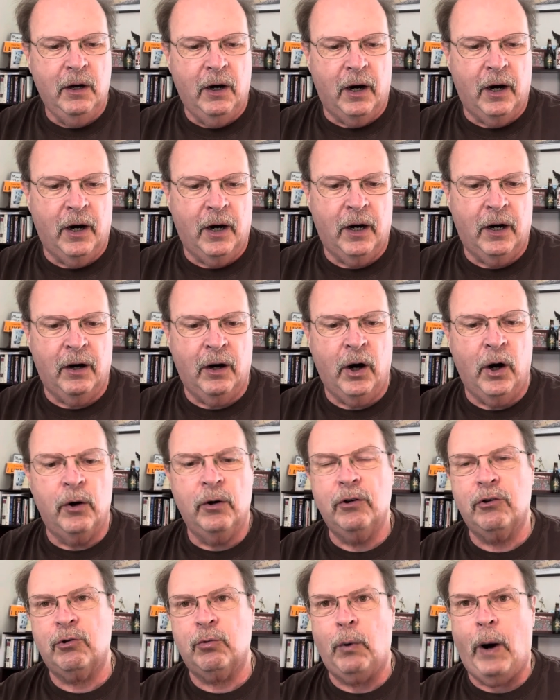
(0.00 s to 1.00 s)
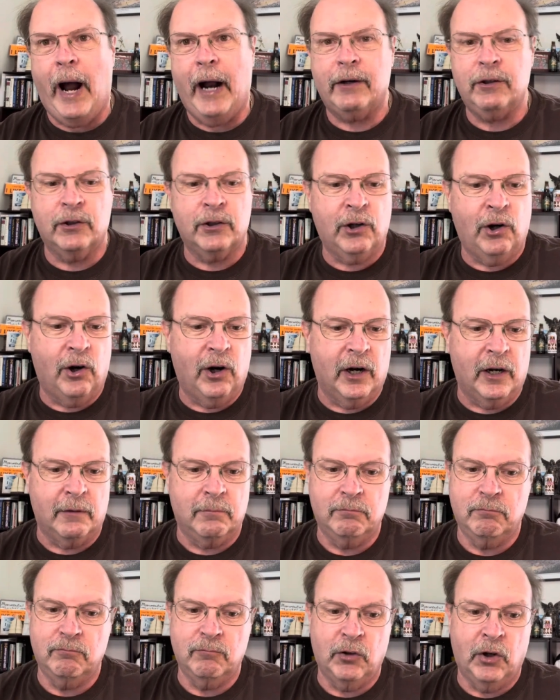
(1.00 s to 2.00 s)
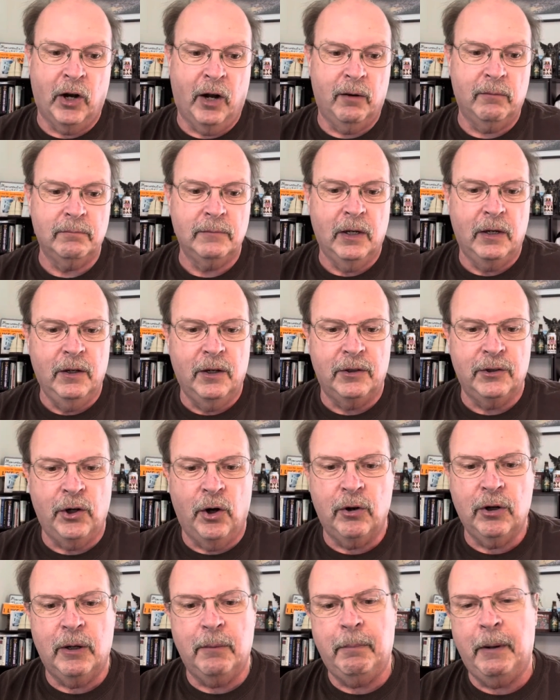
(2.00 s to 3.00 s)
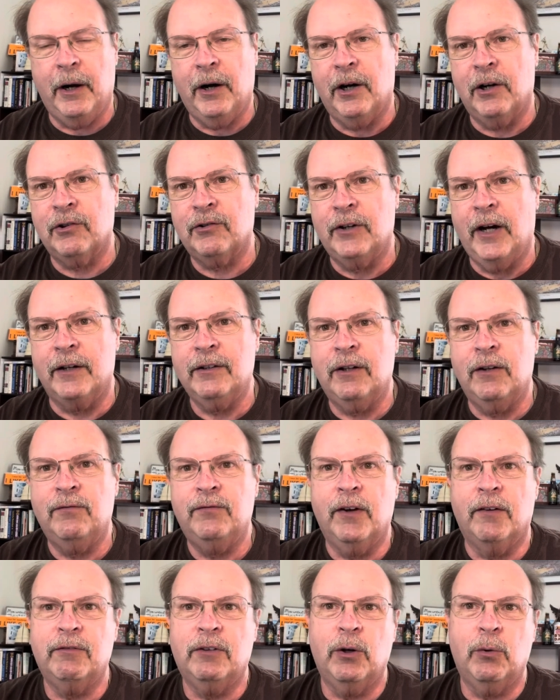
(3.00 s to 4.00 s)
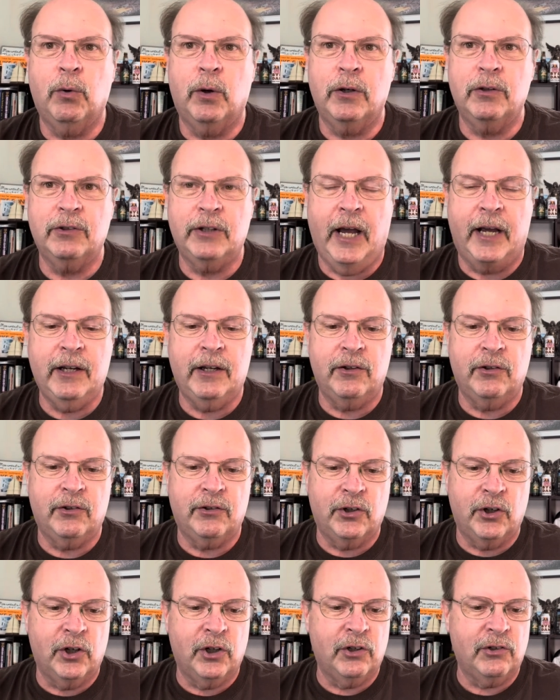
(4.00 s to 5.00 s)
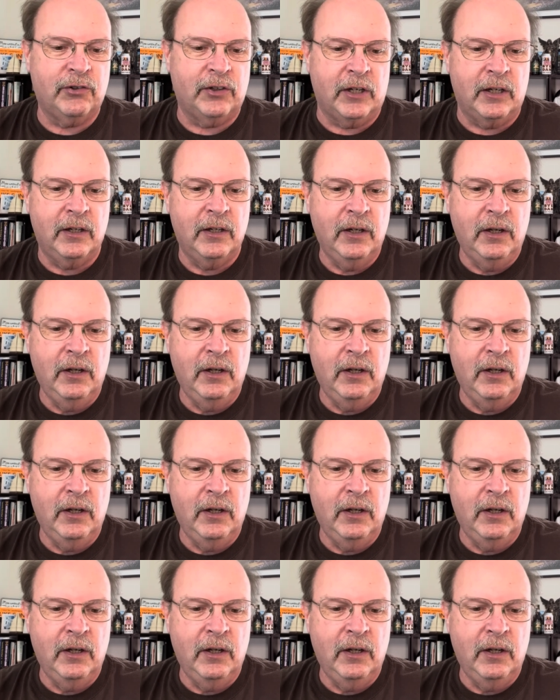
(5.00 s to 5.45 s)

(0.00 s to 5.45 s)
Honus Wagner card, you know, Yogi Berra's 1951 Yankees jersey,